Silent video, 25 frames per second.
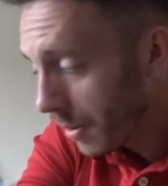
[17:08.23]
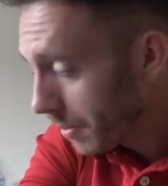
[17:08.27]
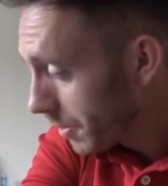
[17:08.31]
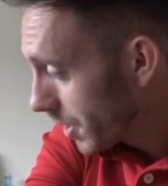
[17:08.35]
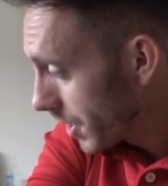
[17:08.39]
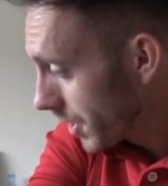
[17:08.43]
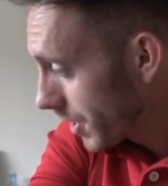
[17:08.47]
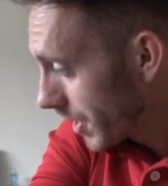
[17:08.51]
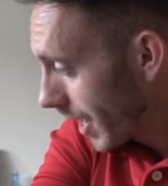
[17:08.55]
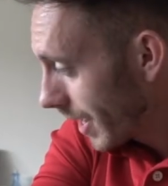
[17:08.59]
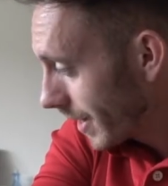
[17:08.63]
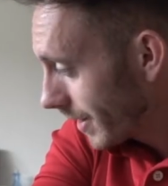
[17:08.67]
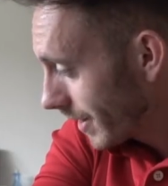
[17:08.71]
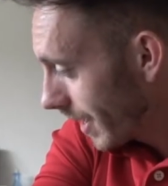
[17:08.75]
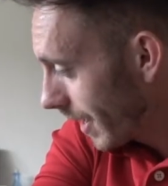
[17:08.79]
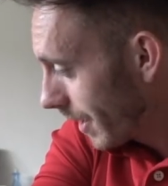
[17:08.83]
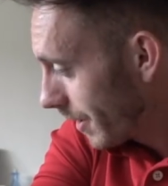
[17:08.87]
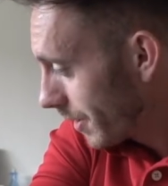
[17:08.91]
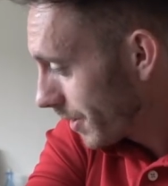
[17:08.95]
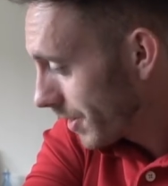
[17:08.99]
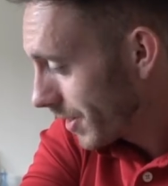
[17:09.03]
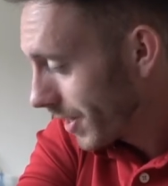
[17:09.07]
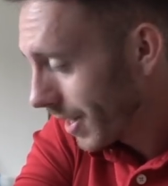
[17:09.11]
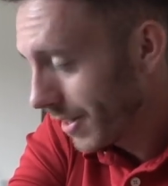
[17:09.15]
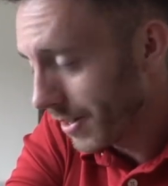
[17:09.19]
I'm just sat
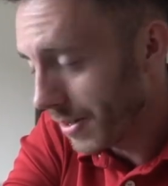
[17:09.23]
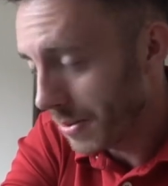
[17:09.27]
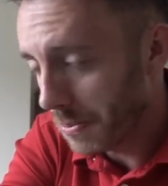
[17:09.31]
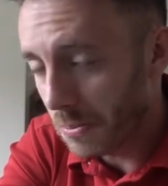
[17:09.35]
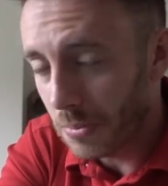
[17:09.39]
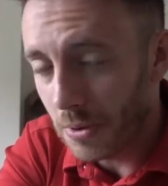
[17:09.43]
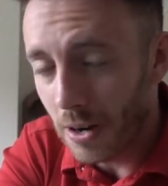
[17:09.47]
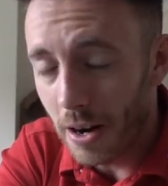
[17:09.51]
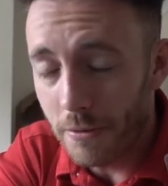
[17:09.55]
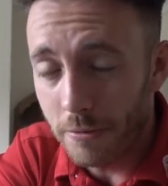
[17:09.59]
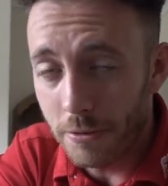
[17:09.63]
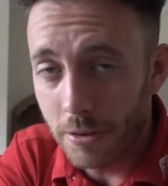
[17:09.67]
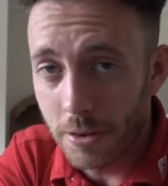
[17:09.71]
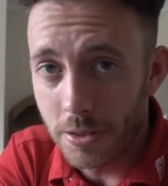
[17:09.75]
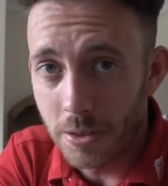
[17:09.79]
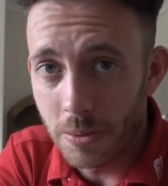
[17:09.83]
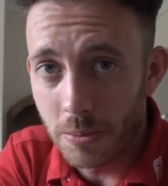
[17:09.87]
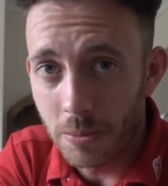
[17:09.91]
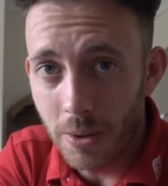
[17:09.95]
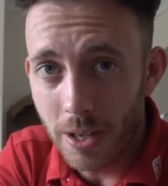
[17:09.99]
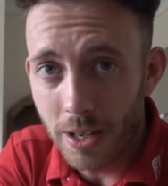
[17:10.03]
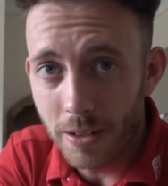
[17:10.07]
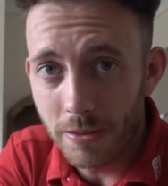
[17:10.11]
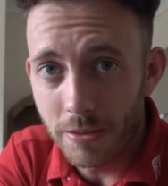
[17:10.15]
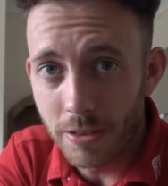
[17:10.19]
down, just had some breakfast.
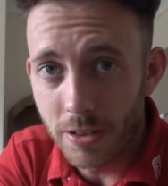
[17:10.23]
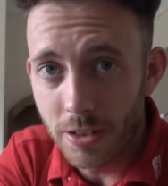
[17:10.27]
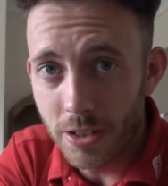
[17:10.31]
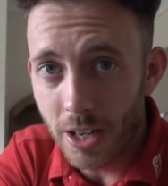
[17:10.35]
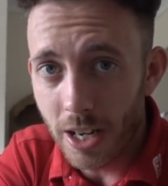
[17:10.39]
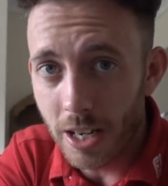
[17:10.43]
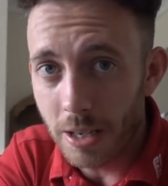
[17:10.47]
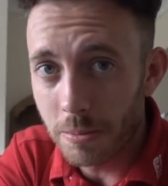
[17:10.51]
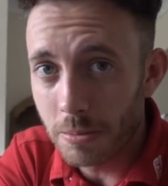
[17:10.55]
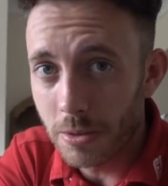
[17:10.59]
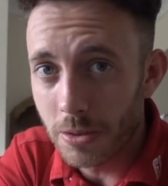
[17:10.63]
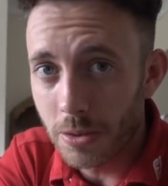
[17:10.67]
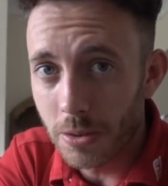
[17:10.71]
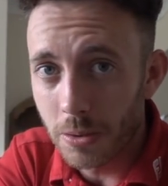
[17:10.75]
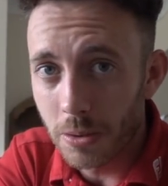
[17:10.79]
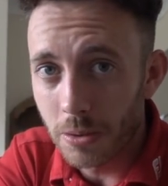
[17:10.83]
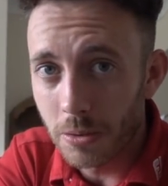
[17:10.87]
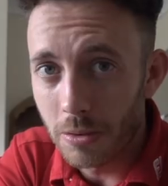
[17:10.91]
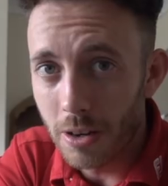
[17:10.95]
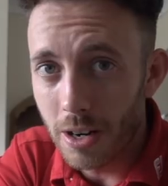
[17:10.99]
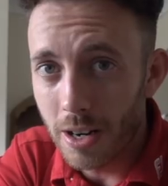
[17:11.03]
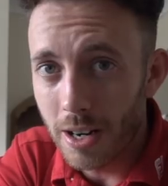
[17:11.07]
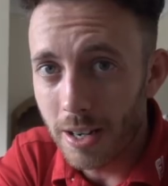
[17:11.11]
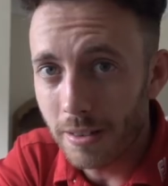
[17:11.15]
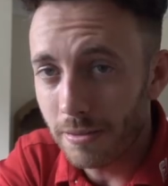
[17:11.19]
and waiting for James to
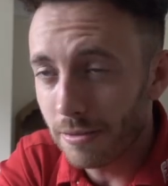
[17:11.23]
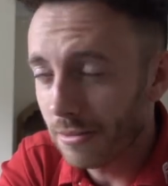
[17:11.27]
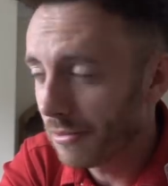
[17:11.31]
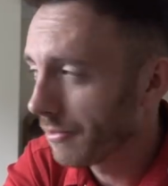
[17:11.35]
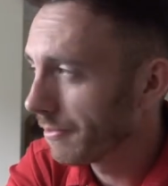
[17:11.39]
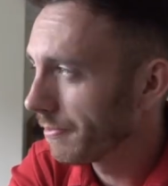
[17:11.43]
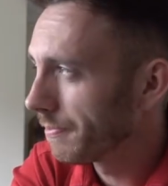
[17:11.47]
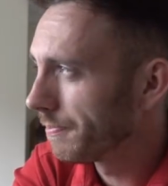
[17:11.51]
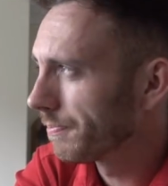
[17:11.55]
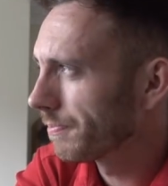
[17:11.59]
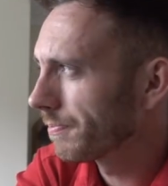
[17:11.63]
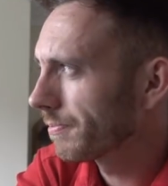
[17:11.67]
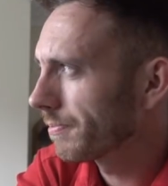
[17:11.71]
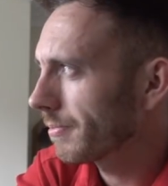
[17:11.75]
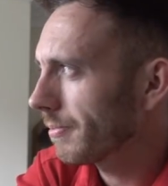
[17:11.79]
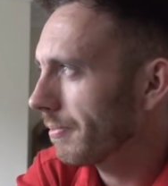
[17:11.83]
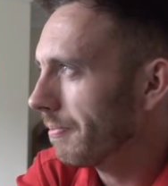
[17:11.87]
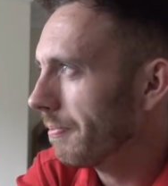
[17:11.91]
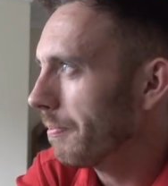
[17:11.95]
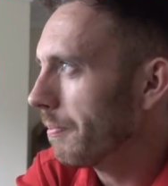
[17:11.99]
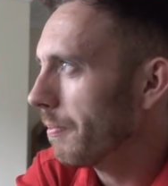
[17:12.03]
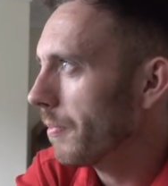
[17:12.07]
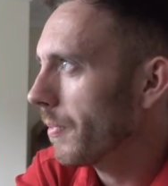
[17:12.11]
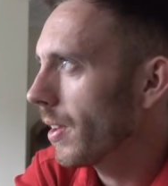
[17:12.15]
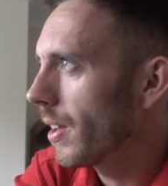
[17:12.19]
arrive.
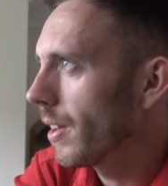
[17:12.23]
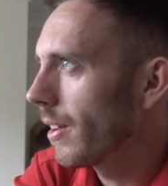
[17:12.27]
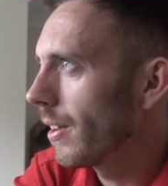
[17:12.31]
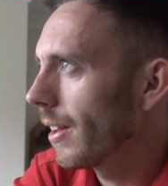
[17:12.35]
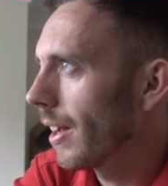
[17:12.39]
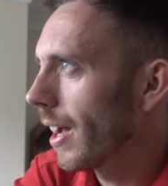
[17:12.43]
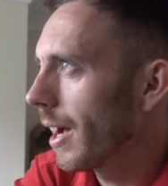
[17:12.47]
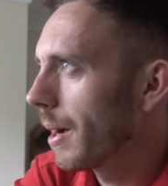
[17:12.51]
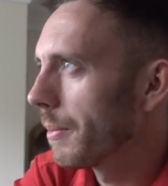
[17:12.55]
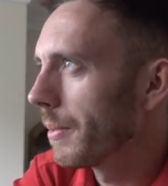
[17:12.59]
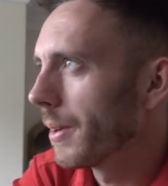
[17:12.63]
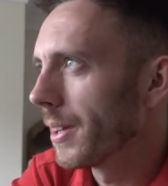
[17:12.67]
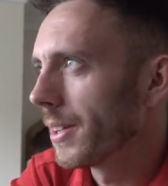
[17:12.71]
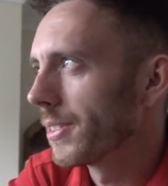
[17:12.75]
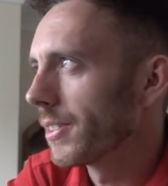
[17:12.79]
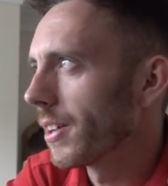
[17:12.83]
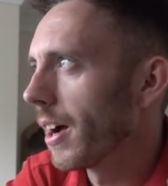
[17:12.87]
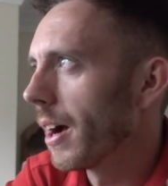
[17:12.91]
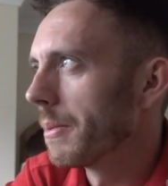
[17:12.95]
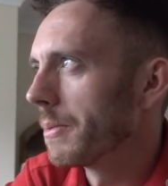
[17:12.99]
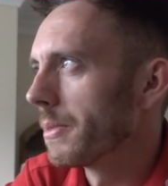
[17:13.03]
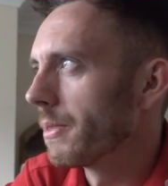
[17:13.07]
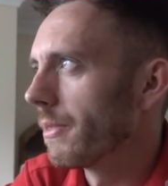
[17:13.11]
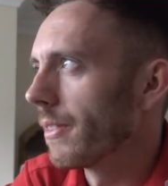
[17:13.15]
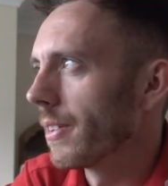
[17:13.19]
How many
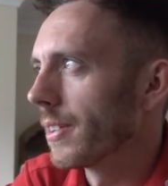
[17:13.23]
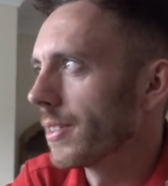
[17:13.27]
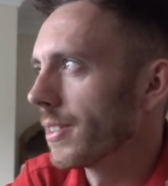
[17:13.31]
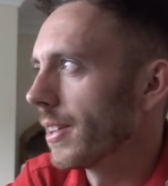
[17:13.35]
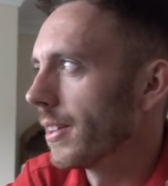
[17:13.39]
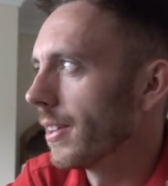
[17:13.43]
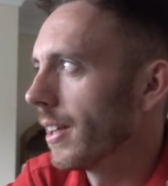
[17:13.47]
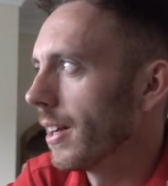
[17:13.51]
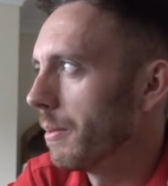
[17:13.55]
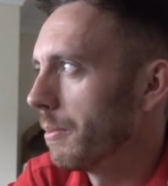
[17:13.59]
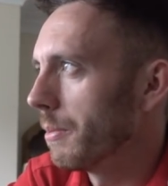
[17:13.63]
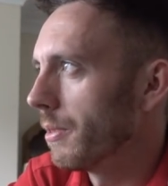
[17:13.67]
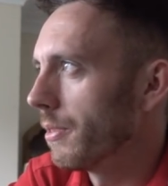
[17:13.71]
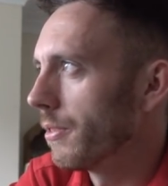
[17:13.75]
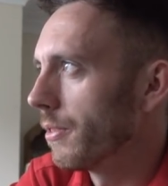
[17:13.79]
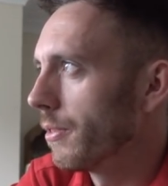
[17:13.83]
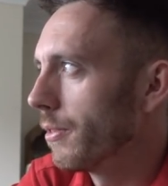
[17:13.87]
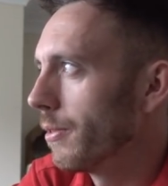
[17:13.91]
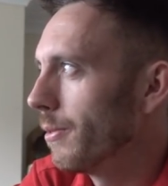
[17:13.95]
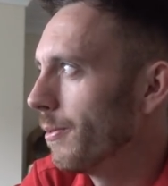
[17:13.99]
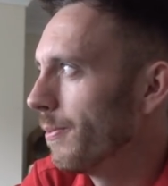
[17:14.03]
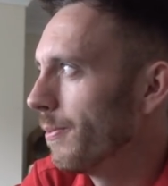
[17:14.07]
times have I said that before?